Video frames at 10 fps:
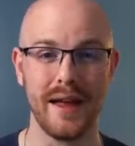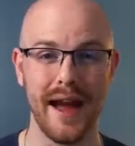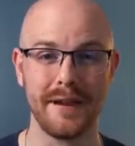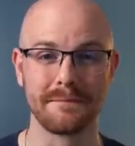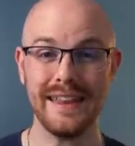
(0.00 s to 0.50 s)

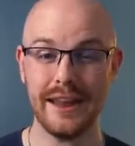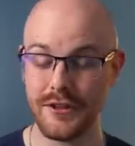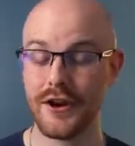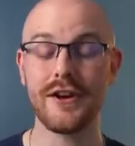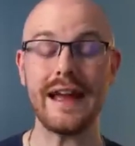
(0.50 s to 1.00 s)
BI. Now,
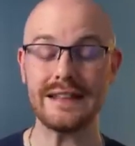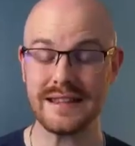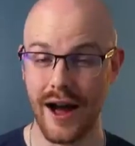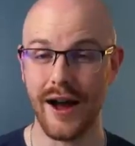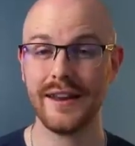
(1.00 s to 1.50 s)
there are a
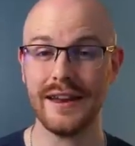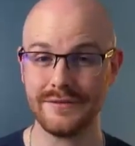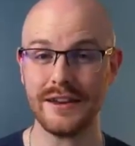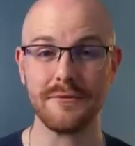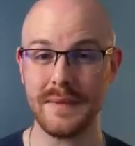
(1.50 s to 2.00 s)
ton
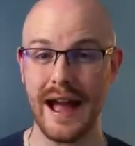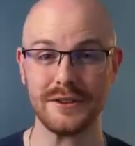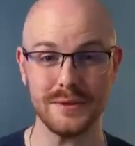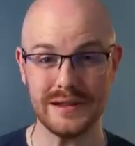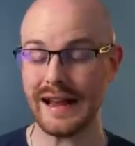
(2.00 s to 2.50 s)
of different BI
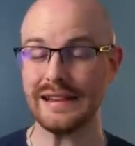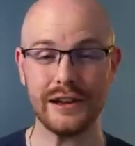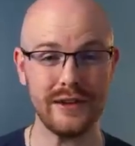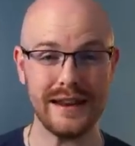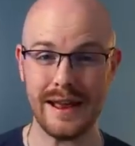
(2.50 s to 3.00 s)
tools. I can
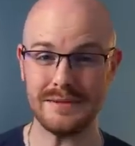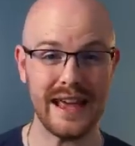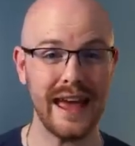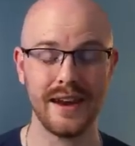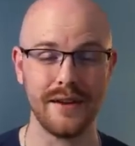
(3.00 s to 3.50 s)
literally name
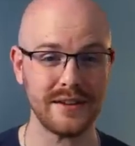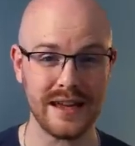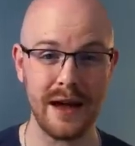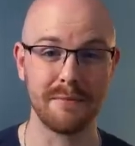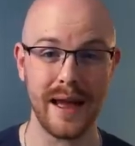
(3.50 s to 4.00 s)
10 off the
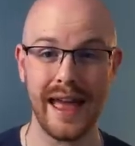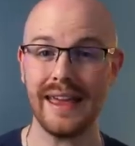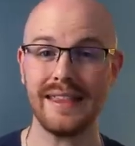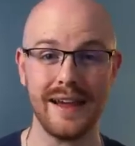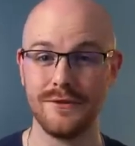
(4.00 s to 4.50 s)
top of my
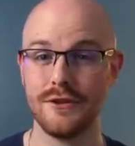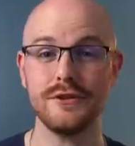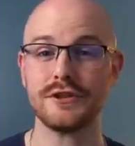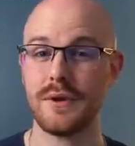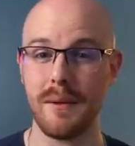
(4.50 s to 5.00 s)
head that I've
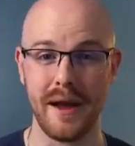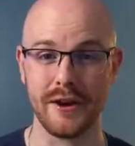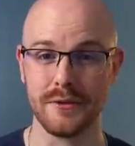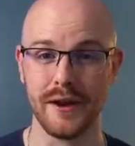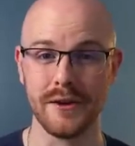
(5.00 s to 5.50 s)
used throughout my
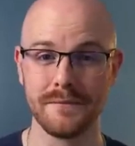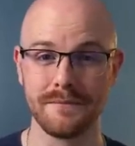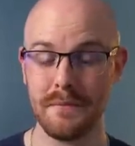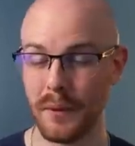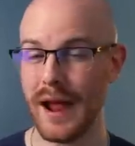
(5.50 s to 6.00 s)
career.
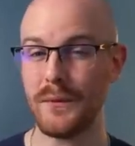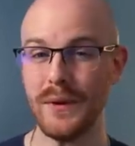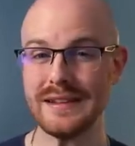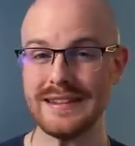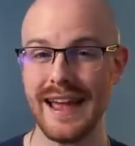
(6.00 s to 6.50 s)
But what I
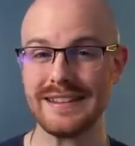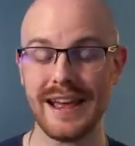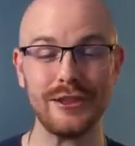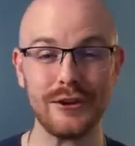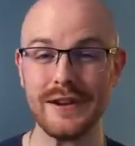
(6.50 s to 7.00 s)
will say is
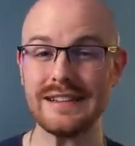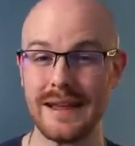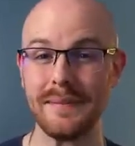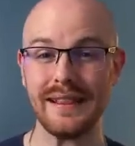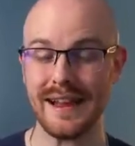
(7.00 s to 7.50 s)
that learning
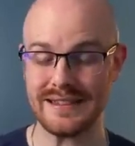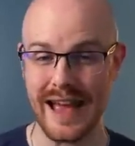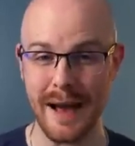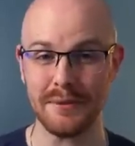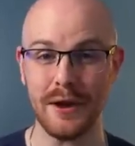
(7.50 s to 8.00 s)
something like
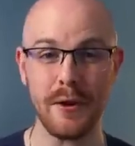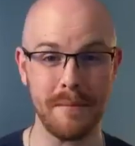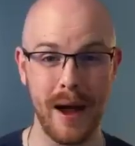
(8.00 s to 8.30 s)
Tableau or